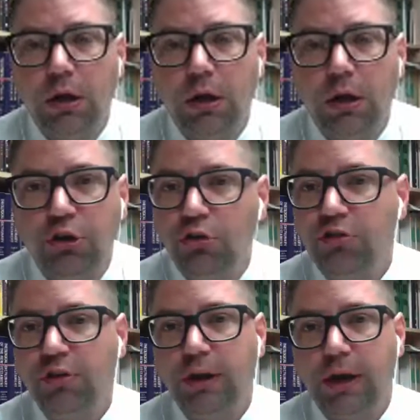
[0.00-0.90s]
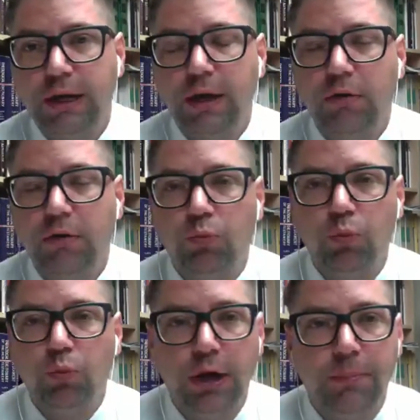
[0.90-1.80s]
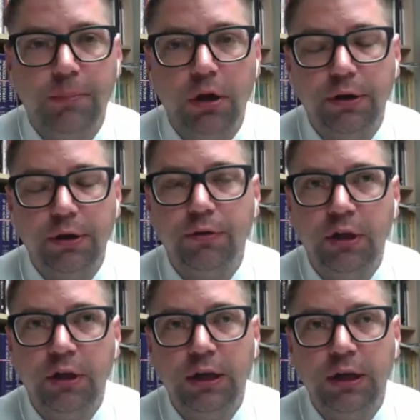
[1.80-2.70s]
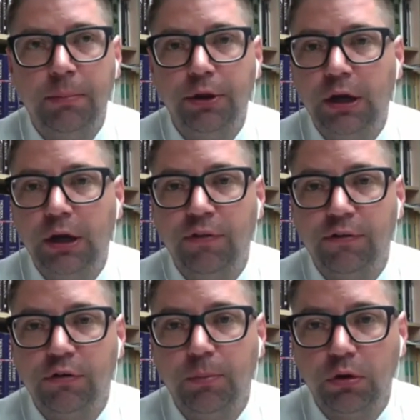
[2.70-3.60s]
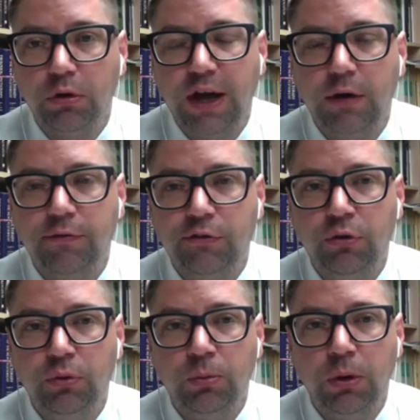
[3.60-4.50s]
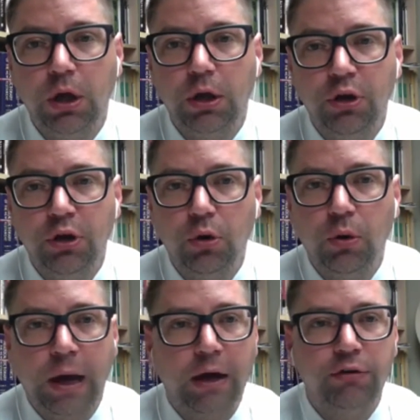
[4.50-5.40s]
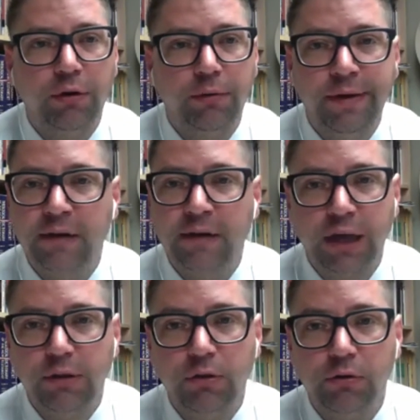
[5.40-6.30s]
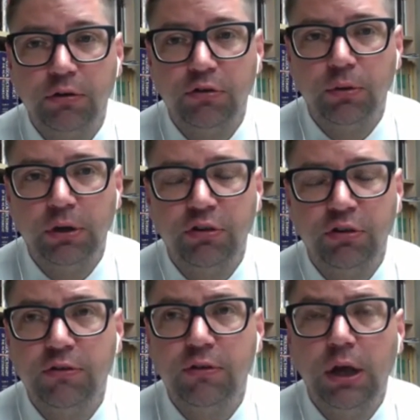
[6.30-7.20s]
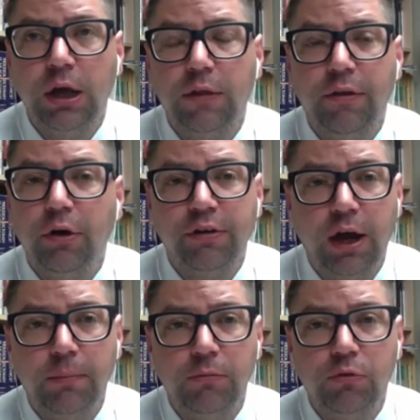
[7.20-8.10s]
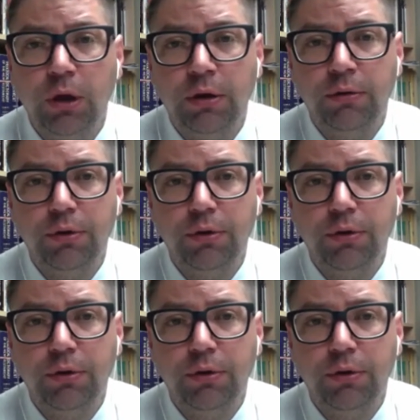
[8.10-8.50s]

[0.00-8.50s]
usually, again, rely upon the ability of the support staff to know how to navigate those situations. There are times when